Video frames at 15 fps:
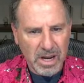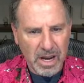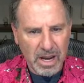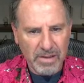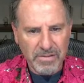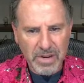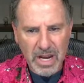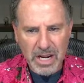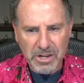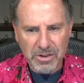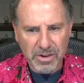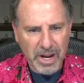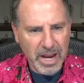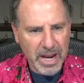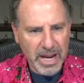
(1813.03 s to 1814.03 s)
I have
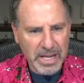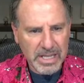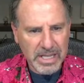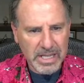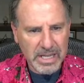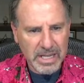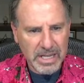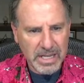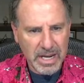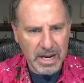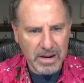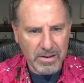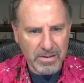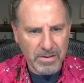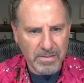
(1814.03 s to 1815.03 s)
natural gas
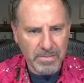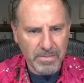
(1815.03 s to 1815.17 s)
down.